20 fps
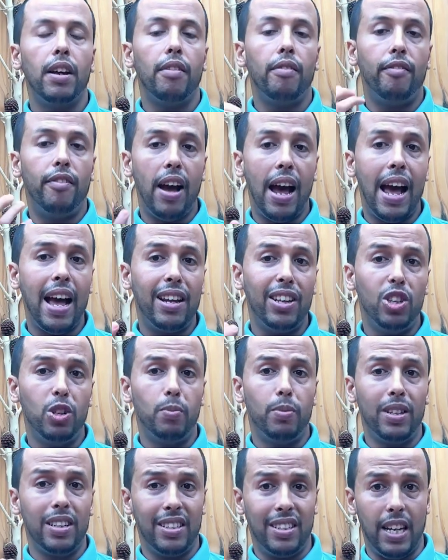
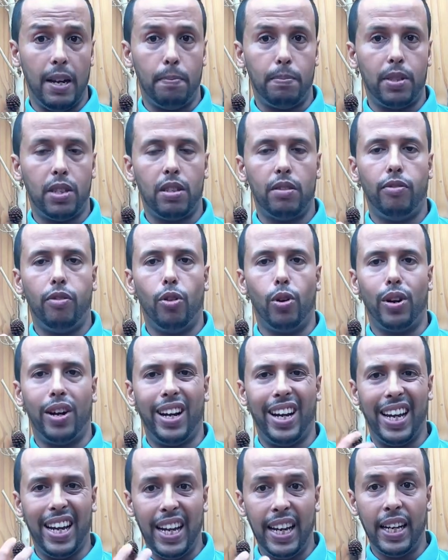valuable tips for
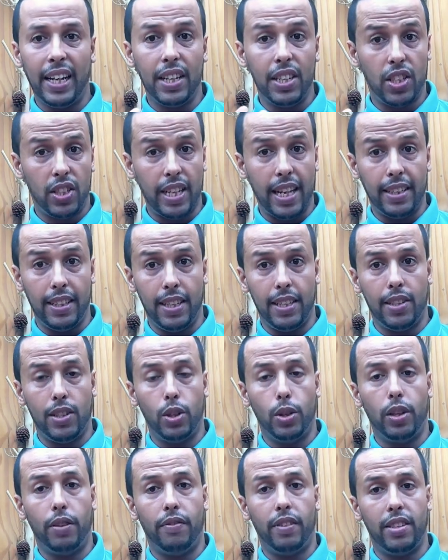English Studies
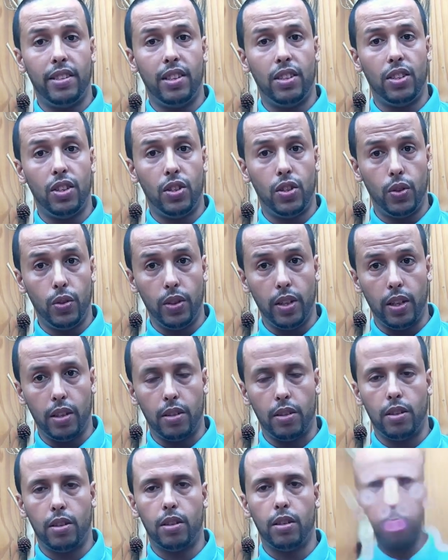University
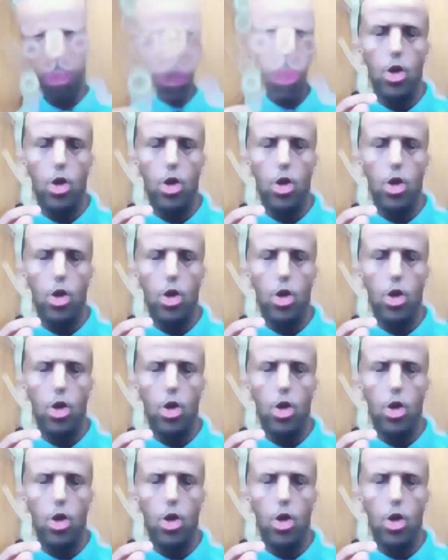students.